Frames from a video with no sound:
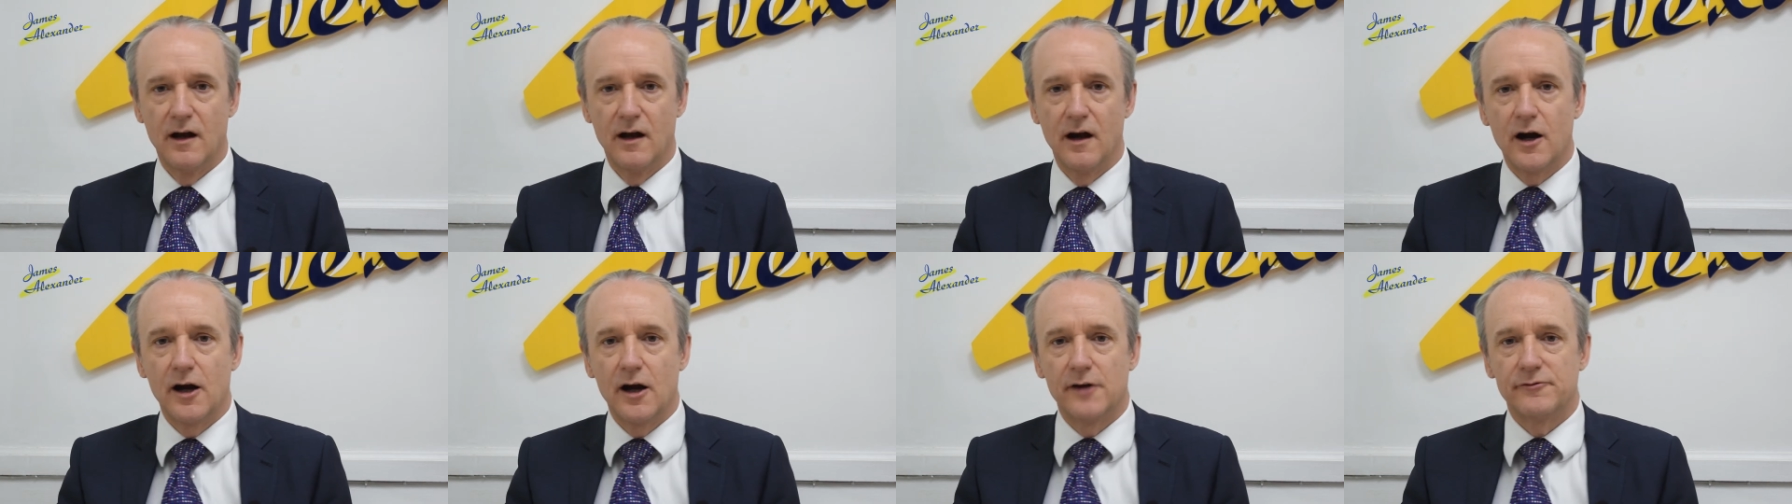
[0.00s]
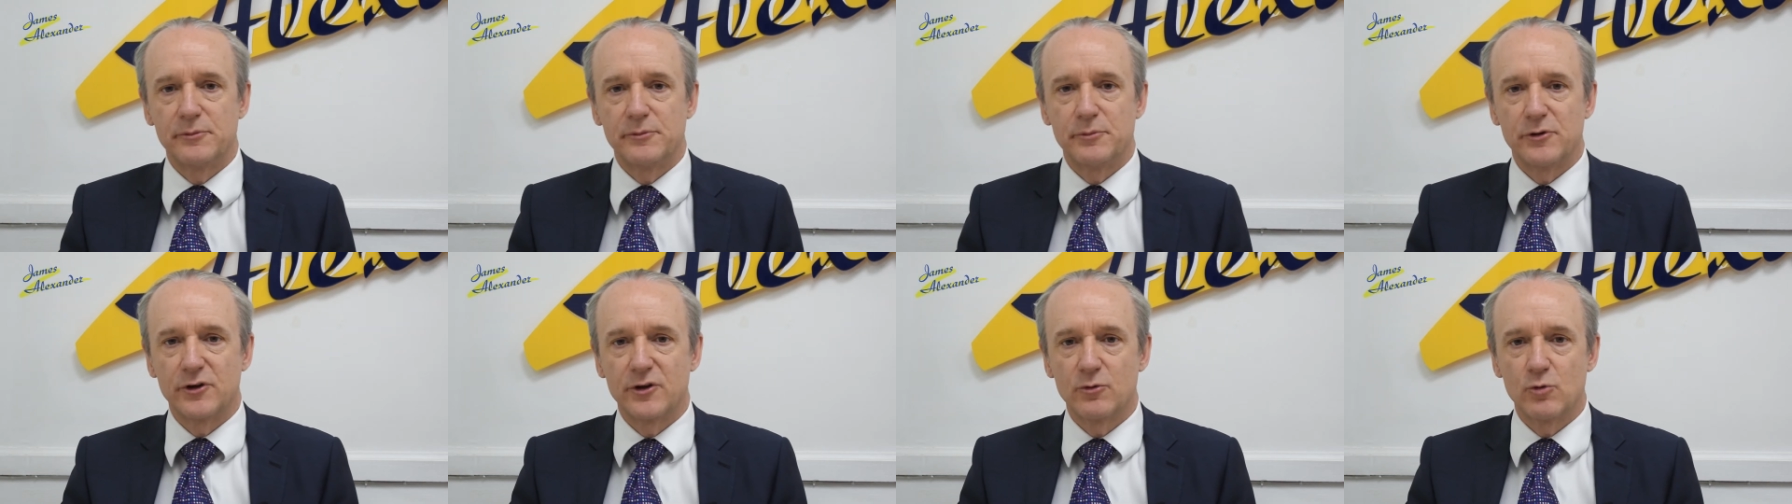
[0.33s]
Hi
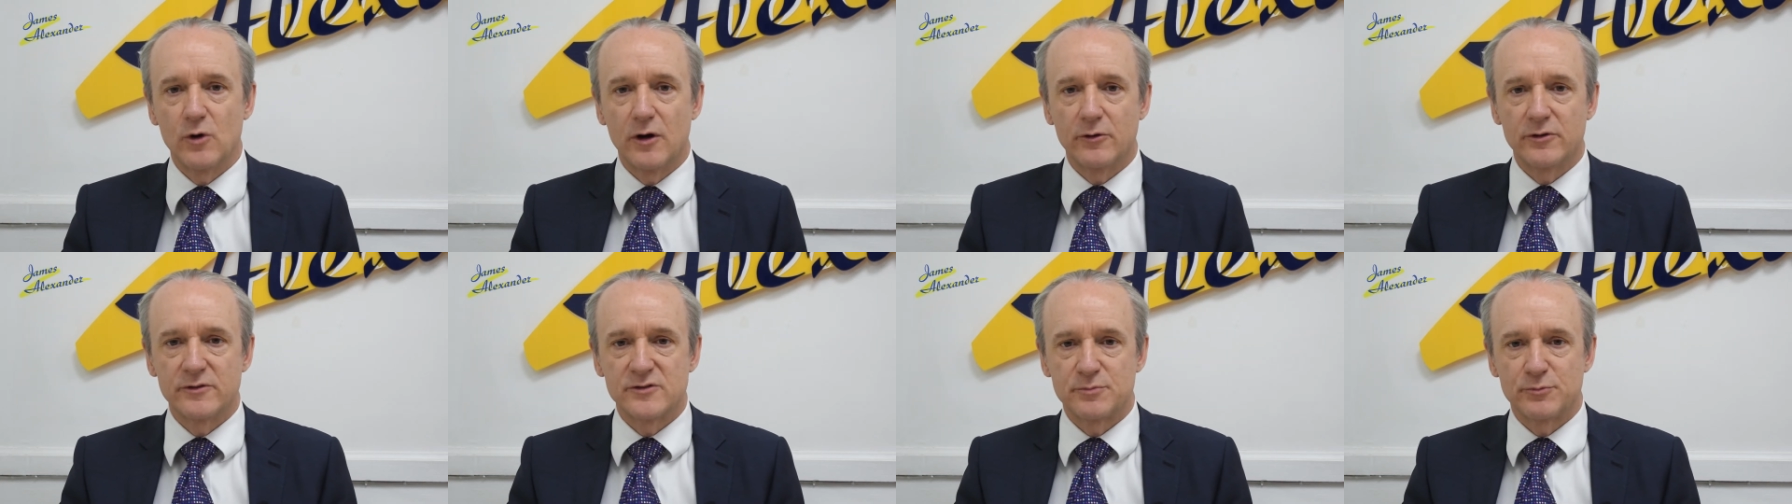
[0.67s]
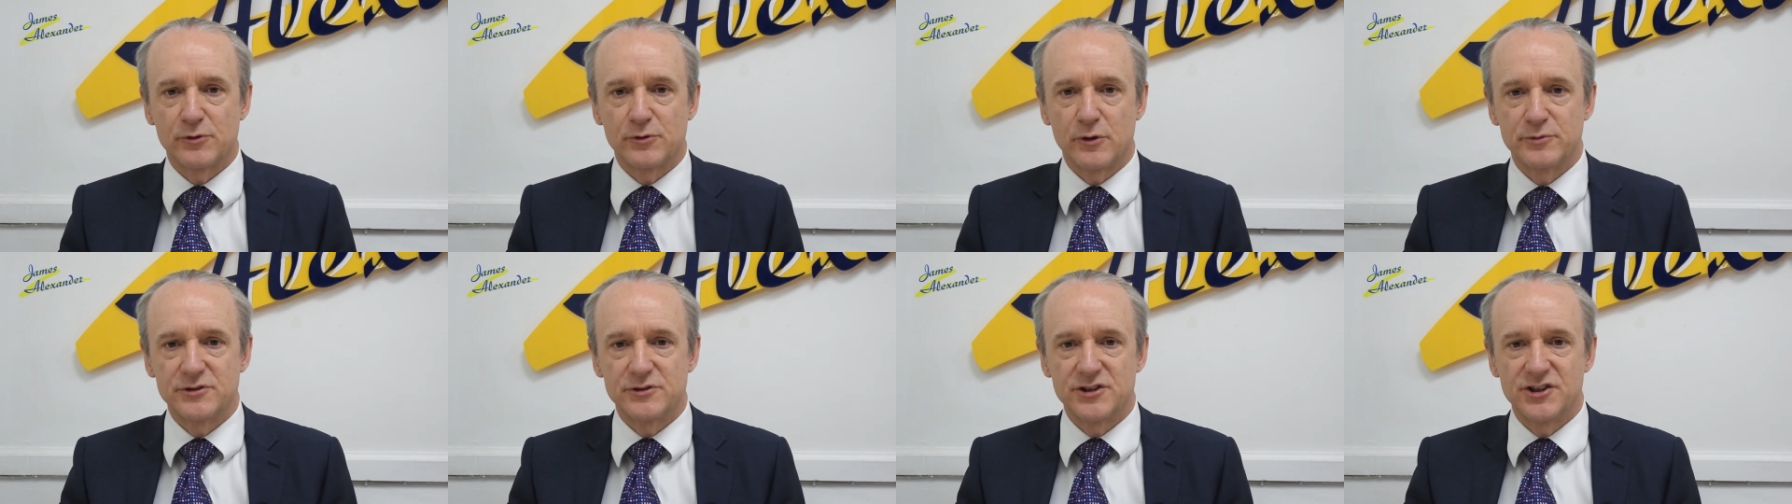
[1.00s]
everybody, welcome to
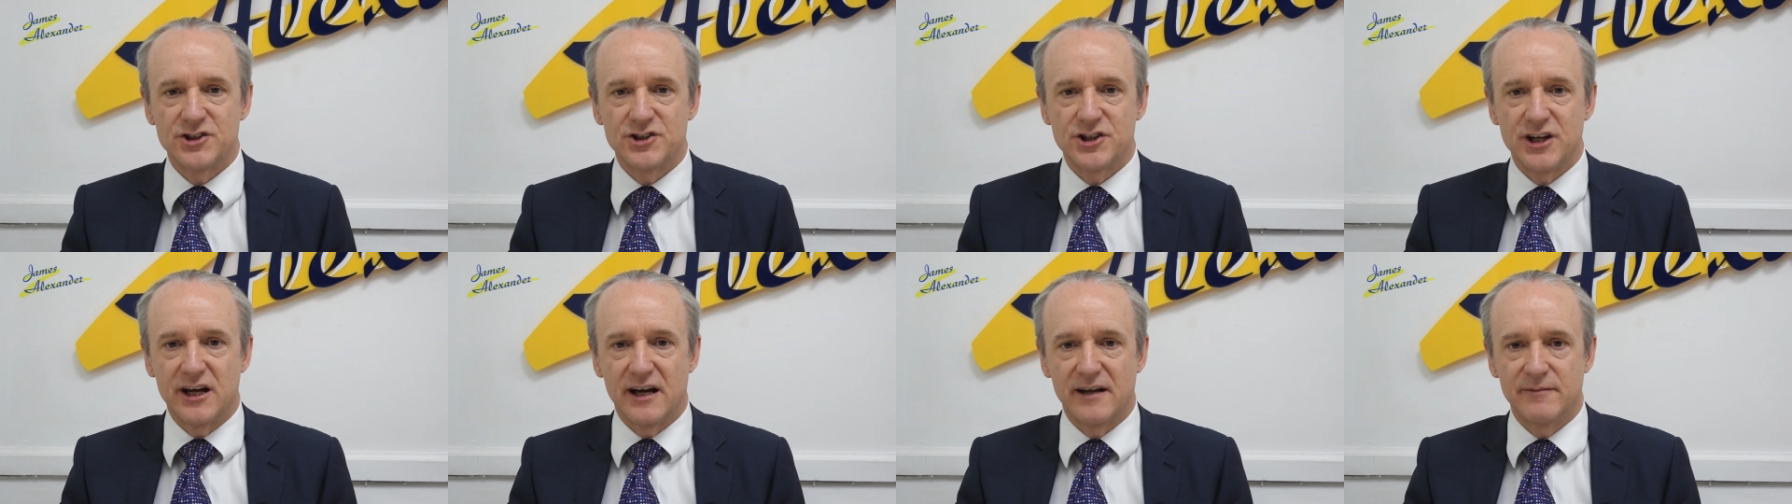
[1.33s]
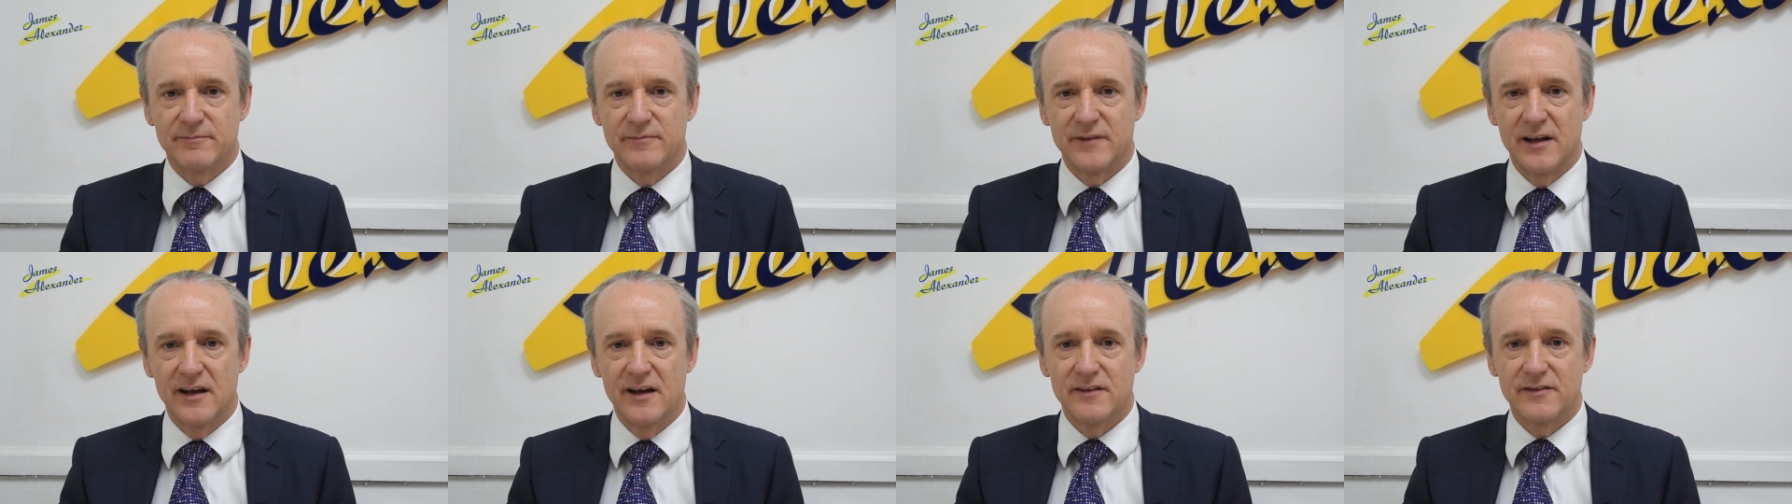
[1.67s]
Property
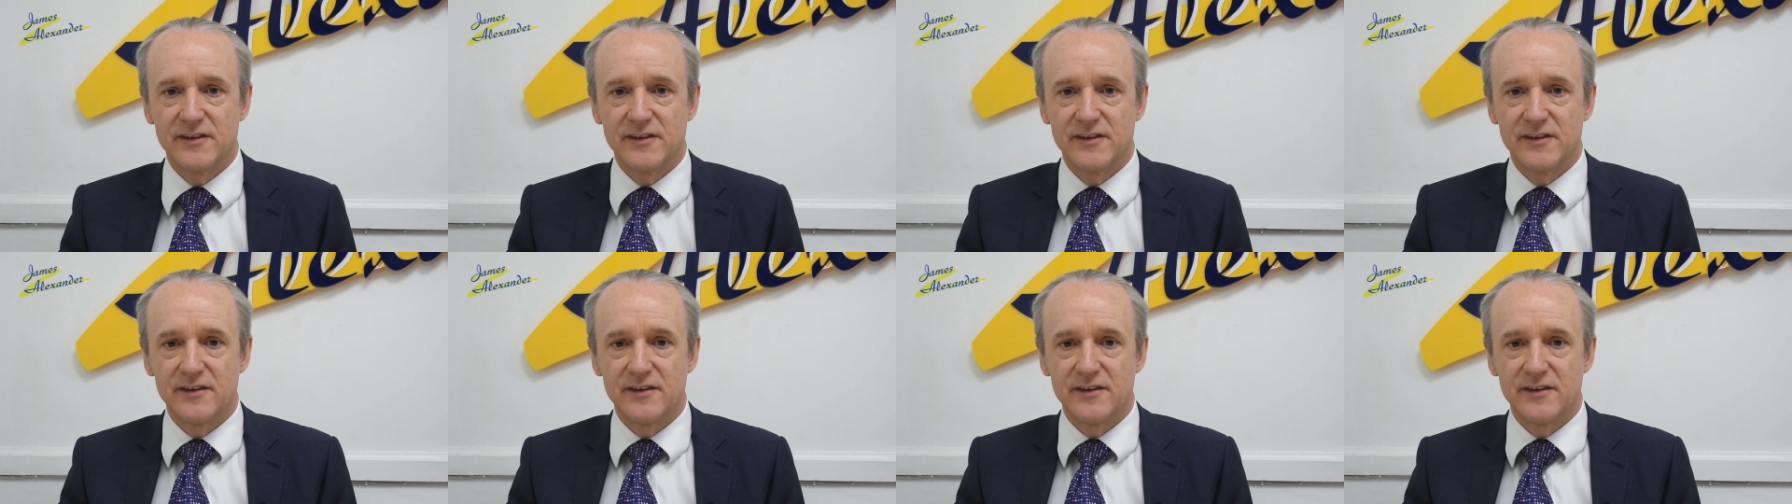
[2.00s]
Chat.